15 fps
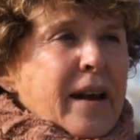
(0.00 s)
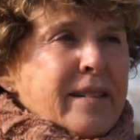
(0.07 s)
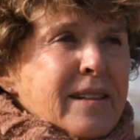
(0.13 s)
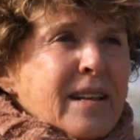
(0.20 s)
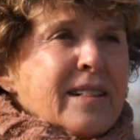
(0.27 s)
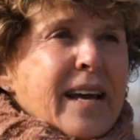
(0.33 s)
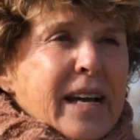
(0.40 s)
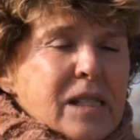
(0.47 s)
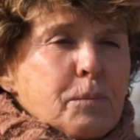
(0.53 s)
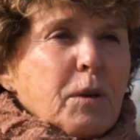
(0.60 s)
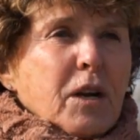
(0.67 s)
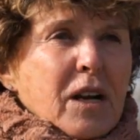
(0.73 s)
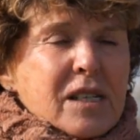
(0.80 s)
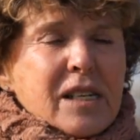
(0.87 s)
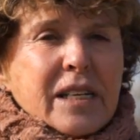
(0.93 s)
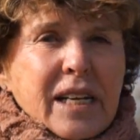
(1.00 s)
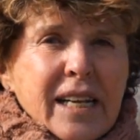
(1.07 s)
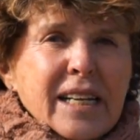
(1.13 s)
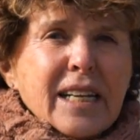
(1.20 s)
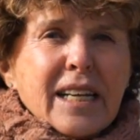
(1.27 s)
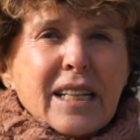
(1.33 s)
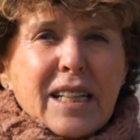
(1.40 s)
I think that's because they
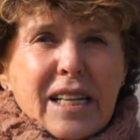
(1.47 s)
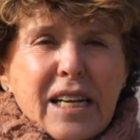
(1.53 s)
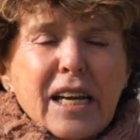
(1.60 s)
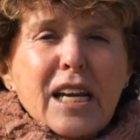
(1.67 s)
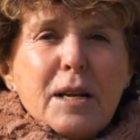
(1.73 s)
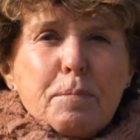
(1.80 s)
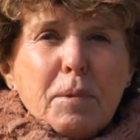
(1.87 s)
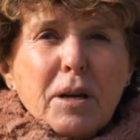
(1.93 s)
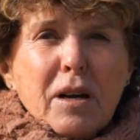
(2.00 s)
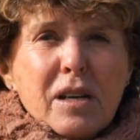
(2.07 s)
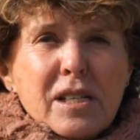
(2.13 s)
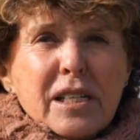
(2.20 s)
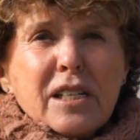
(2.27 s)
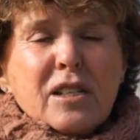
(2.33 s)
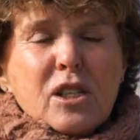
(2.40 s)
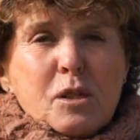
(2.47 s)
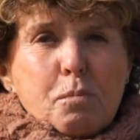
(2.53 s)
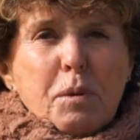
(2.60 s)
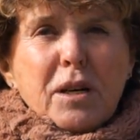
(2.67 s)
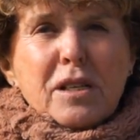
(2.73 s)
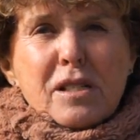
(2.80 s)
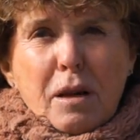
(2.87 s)
need to get the heat, because they did
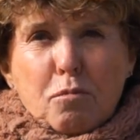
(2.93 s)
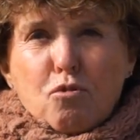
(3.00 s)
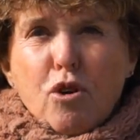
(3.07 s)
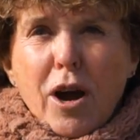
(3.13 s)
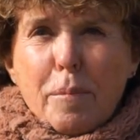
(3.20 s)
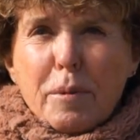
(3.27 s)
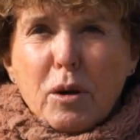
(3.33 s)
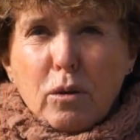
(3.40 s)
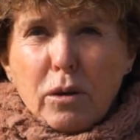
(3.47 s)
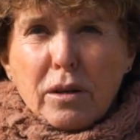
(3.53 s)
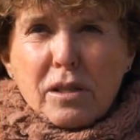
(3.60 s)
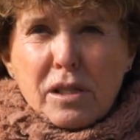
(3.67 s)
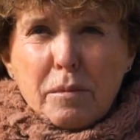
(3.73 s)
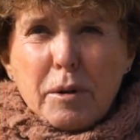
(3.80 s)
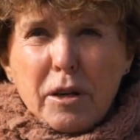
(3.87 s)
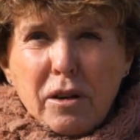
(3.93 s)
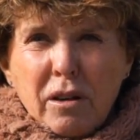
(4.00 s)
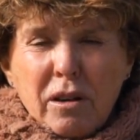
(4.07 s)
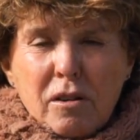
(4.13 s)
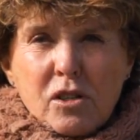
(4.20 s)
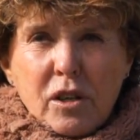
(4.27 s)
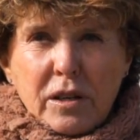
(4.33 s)
this big subtropical exhibit,
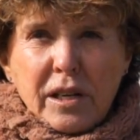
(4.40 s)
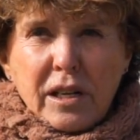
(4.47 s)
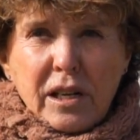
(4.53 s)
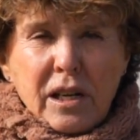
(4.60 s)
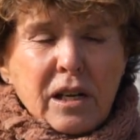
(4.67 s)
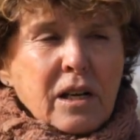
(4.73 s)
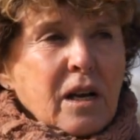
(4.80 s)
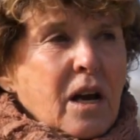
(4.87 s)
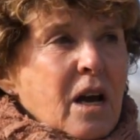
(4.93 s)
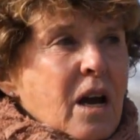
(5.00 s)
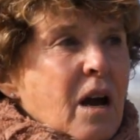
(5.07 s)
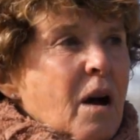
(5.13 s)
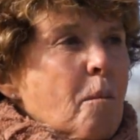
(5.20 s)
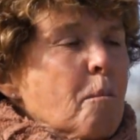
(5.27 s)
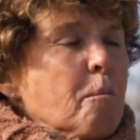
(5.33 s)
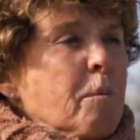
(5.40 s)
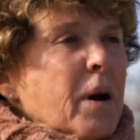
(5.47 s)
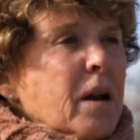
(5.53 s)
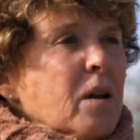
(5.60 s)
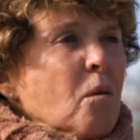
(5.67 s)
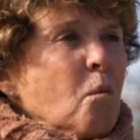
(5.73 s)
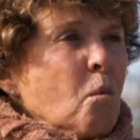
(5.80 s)
you know, so they need heat.
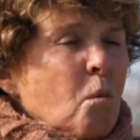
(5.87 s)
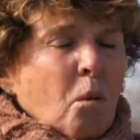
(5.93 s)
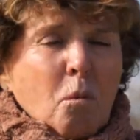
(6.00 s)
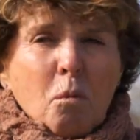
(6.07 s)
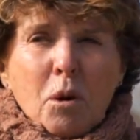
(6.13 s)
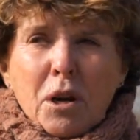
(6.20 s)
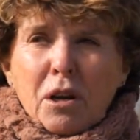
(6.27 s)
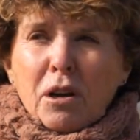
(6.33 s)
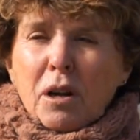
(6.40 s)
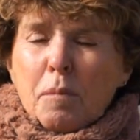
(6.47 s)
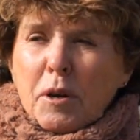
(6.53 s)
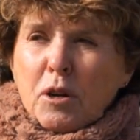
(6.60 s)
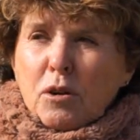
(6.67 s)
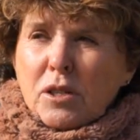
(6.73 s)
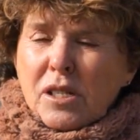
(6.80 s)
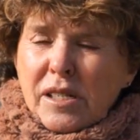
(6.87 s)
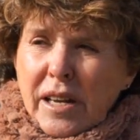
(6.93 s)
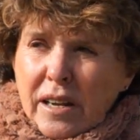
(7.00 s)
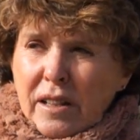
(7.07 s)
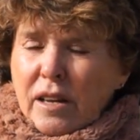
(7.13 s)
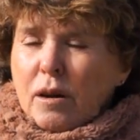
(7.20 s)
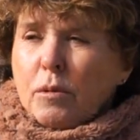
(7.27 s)
But what are you going to be doing?
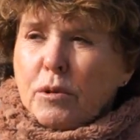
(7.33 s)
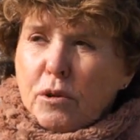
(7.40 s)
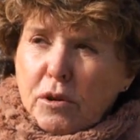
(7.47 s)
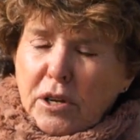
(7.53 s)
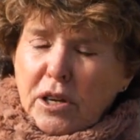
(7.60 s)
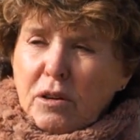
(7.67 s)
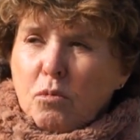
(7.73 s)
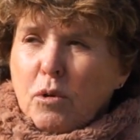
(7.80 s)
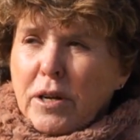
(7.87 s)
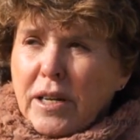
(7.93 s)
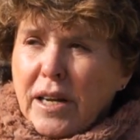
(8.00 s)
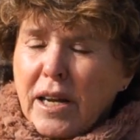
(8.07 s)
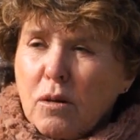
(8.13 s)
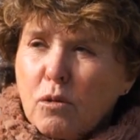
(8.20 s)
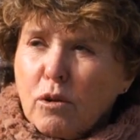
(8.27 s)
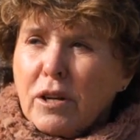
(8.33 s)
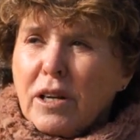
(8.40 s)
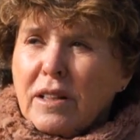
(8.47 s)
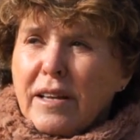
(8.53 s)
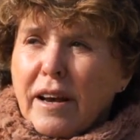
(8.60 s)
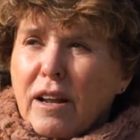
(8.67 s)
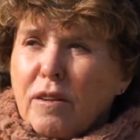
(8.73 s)
Standing there with your kid one day
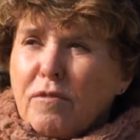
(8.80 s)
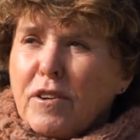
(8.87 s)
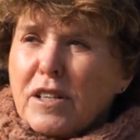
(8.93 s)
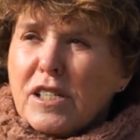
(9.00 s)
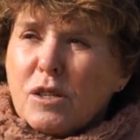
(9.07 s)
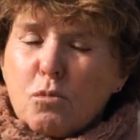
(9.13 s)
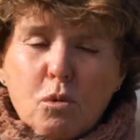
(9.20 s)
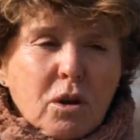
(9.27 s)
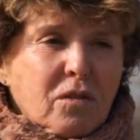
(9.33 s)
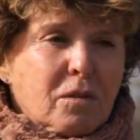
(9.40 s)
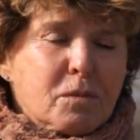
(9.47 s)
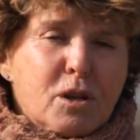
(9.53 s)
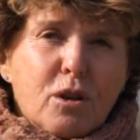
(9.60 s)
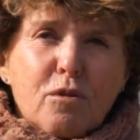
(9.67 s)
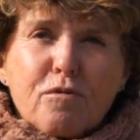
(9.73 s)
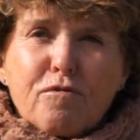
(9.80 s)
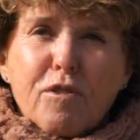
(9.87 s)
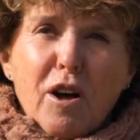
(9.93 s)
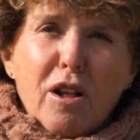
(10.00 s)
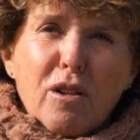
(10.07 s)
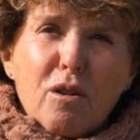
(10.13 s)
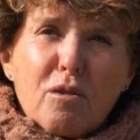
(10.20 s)
looking at the elephants, and one of them's going to
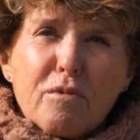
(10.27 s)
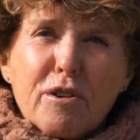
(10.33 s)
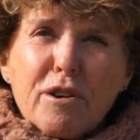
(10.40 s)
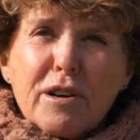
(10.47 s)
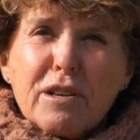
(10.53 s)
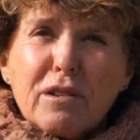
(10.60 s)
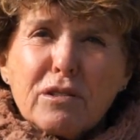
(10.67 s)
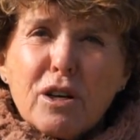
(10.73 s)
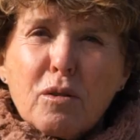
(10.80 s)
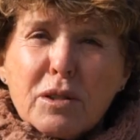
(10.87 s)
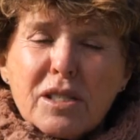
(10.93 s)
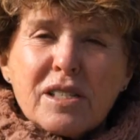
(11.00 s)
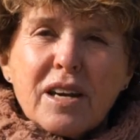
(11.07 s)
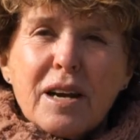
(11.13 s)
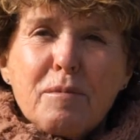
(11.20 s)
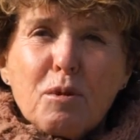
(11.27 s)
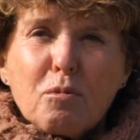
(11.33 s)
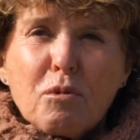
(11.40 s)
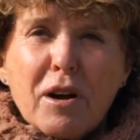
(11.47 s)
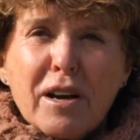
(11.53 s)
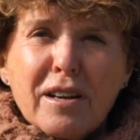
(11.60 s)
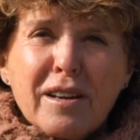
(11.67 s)
fall over and you'll know it's time
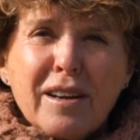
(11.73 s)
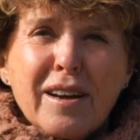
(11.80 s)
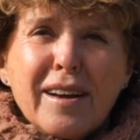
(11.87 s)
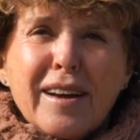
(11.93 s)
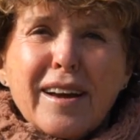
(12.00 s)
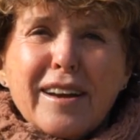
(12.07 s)
to run?